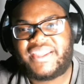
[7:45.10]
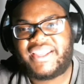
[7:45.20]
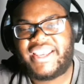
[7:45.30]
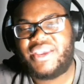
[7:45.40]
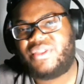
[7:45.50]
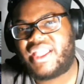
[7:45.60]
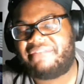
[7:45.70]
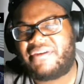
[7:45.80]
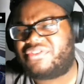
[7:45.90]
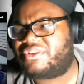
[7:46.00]
he
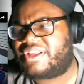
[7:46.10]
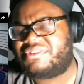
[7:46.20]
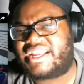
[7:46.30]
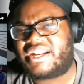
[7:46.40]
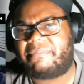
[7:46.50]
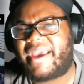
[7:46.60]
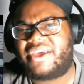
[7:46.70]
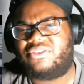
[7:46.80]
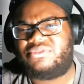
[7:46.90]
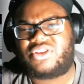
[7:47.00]
left. I think they was like in the
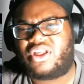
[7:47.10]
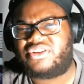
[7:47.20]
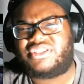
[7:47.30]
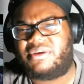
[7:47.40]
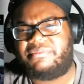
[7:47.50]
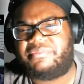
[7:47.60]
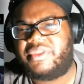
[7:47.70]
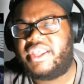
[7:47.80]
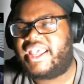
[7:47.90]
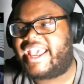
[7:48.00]
bathroom stall or something,
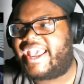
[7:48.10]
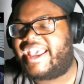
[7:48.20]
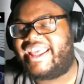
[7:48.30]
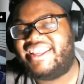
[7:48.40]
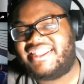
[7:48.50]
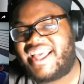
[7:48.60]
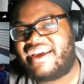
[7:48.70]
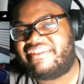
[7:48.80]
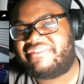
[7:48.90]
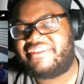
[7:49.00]
and he
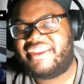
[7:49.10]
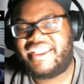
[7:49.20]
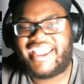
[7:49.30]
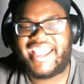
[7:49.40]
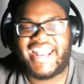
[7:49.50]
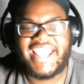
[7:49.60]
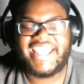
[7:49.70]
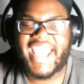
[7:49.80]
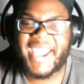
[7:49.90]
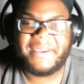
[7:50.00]
left. And then he
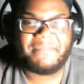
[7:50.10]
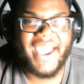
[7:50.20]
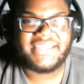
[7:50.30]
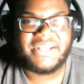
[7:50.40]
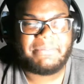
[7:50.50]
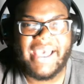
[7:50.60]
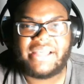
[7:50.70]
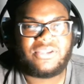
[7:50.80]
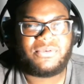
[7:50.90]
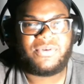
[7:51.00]
came back to the
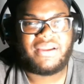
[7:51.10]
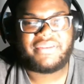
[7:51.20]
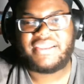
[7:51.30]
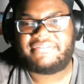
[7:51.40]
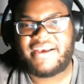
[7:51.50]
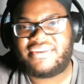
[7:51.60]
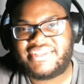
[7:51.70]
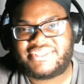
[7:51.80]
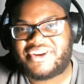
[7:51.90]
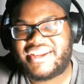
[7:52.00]
bathroom or whatever, and he found
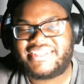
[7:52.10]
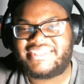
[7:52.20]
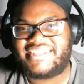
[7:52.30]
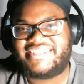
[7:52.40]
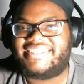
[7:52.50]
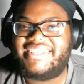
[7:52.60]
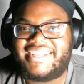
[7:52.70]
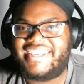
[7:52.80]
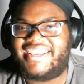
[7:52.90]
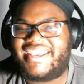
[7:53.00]
his tra- his his
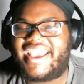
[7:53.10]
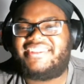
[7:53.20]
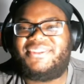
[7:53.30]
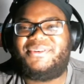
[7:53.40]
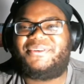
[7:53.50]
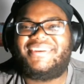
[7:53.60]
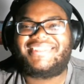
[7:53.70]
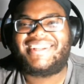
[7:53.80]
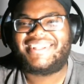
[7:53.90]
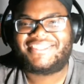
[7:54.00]
CD he gave to Ludacris
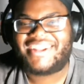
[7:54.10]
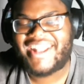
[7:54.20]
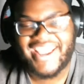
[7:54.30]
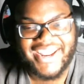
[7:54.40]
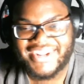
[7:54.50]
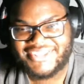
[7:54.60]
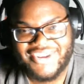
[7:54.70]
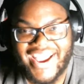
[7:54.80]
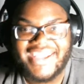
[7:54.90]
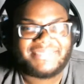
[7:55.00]
in the in like in the
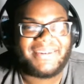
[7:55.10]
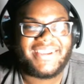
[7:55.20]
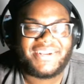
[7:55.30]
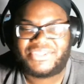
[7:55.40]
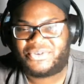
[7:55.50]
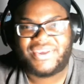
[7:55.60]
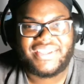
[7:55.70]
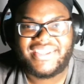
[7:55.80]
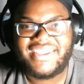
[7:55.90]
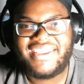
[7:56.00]
trash, right in the
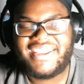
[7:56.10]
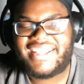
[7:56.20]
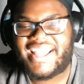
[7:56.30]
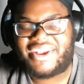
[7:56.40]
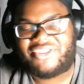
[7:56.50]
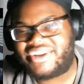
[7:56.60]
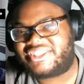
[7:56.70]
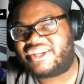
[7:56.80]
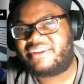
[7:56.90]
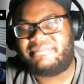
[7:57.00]
toilet like
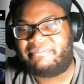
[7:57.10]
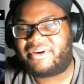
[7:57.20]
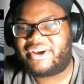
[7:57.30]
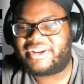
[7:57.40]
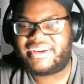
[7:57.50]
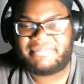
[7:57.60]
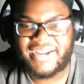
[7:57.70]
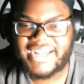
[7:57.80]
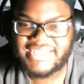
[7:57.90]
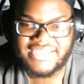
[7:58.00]
crunched up and balled up,
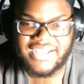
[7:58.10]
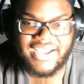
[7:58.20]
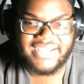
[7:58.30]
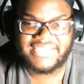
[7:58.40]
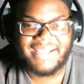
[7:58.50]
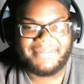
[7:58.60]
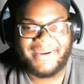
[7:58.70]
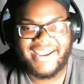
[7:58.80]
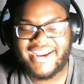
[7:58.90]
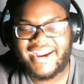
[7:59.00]
right? That's just a good example
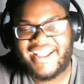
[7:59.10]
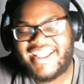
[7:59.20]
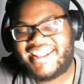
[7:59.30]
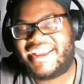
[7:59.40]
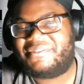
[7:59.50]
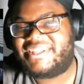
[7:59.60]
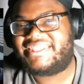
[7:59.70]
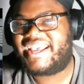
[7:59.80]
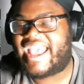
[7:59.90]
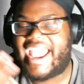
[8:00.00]
right here. Like when he
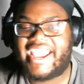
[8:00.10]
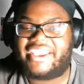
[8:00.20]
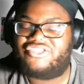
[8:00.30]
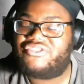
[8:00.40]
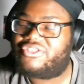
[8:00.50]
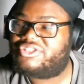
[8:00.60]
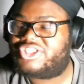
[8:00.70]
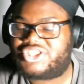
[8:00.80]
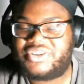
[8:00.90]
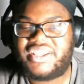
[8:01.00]
said, "Hey, you go to
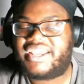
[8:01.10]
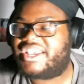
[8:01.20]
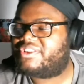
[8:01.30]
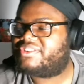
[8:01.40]
the street and get your